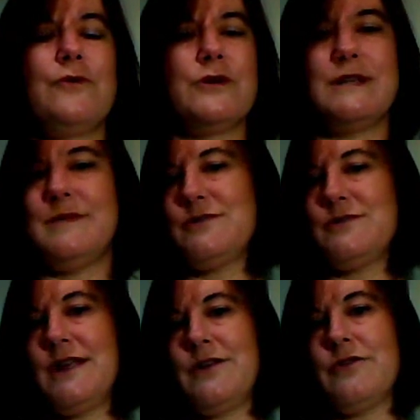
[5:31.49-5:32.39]
for
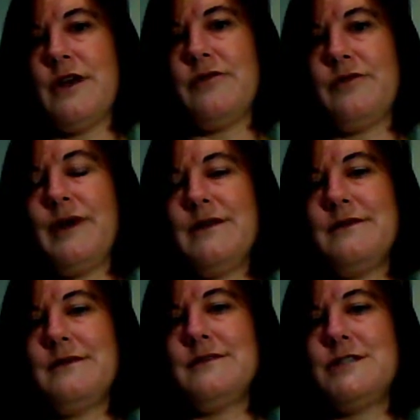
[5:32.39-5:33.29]
demonstrating your love, but
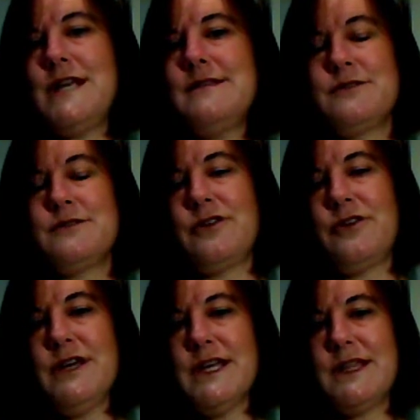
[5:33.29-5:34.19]
chances are
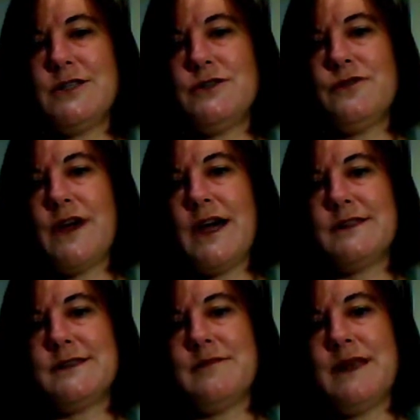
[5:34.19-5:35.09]
good that you've
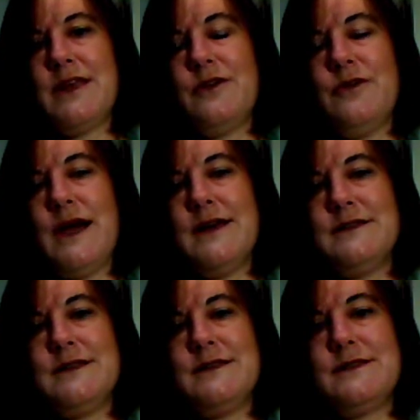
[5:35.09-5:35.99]
got somebody who
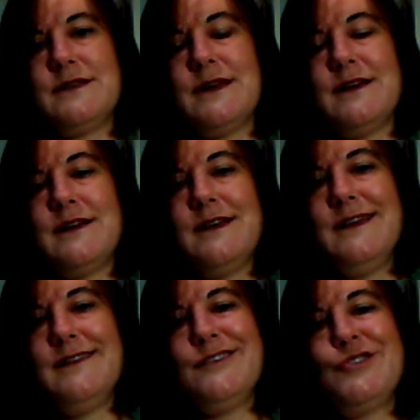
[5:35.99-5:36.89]
has this
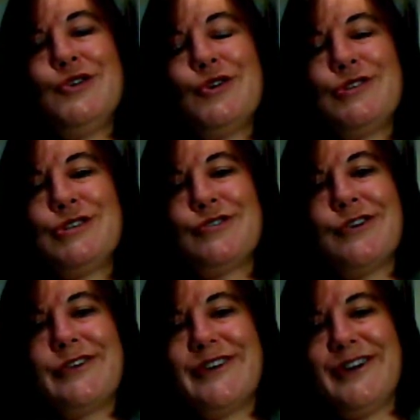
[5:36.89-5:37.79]

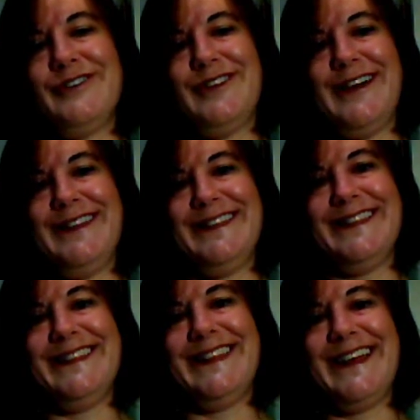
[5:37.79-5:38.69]
nurturer heart line
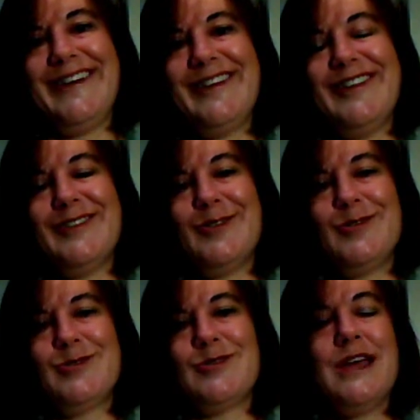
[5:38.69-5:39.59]
that I call the
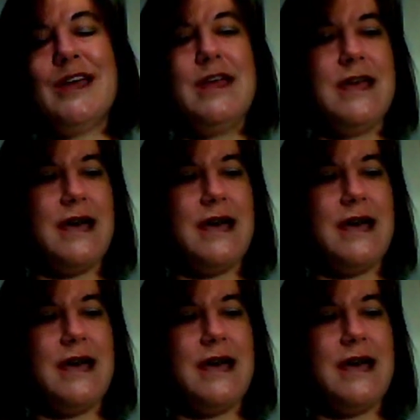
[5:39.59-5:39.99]
nurturer,